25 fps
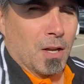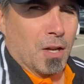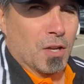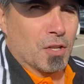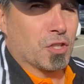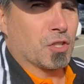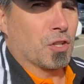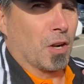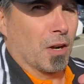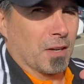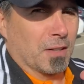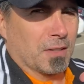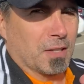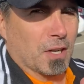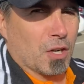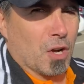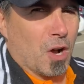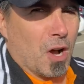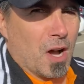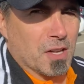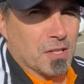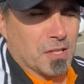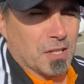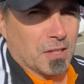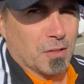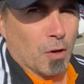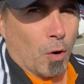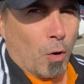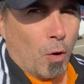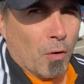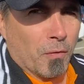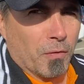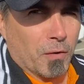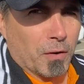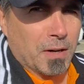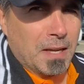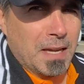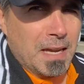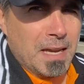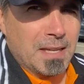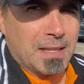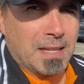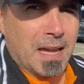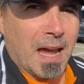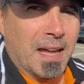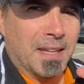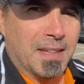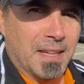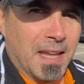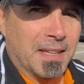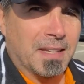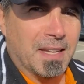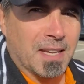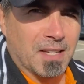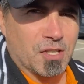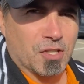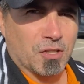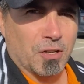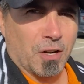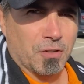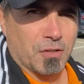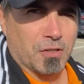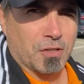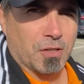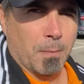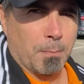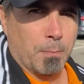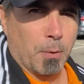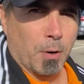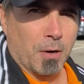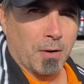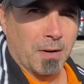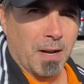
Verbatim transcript: starting to cause it to overheat, and And then that starts to burn